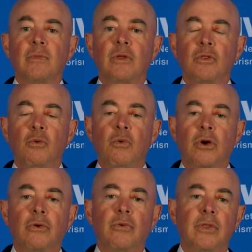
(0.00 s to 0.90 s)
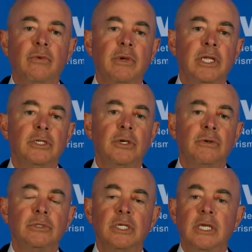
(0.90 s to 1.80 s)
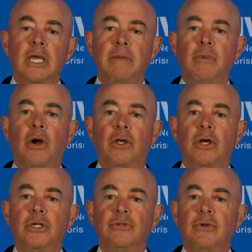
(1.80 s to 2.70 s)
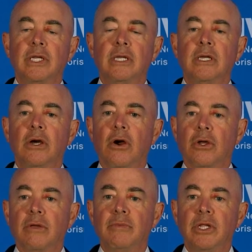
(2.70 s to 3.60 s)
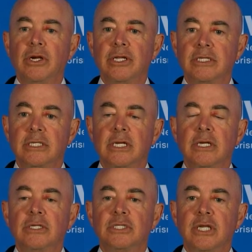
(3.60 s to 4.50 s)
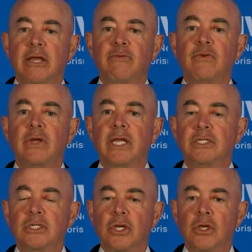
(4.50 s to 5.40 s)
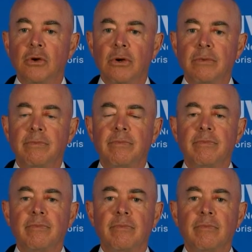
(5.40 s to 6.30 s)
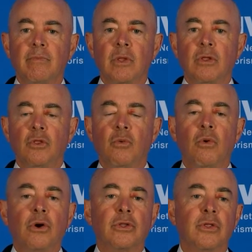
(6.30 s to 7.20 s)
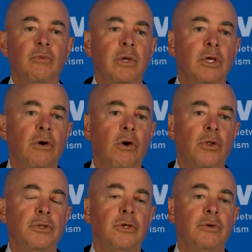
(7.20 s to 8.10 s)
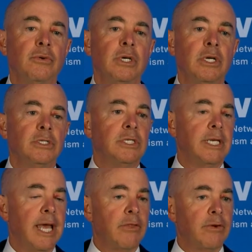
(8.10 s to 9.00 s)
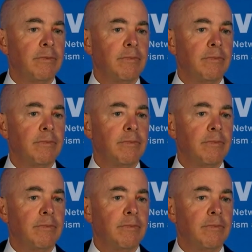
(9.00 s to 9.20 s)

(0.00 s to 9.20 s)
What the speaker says: The work that we do to keep our country, our communities safe and secure. The work that we all do together